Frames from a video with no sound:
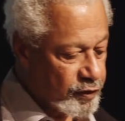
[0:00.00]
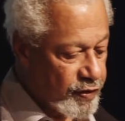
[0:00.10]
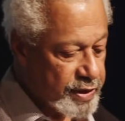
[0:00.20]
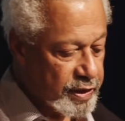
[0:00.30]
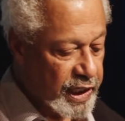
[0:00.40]

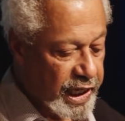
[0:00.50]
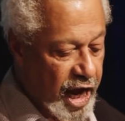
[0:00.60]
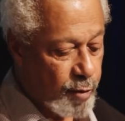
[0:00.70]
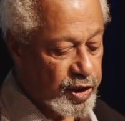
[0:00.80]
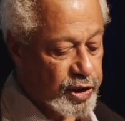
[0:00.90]
Vasco da
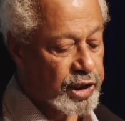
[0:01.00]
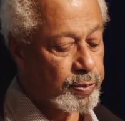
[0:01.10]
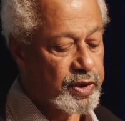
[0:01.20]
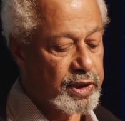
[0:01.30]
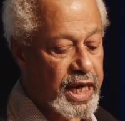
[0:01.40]
Gama's
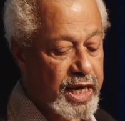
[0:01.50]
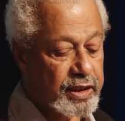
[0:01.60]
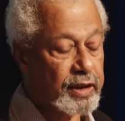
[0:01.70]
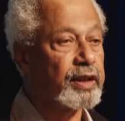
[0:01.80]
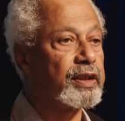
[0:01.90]
ships
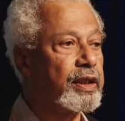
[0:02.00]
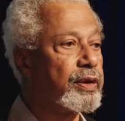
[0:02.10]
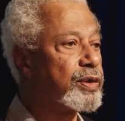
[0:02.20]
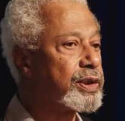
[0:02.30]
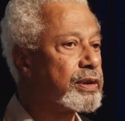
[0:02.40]
entered the
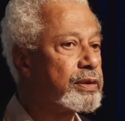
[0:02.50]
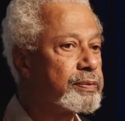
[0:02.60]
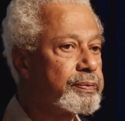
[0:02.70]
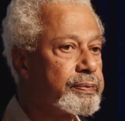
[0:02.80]
Indian Ocean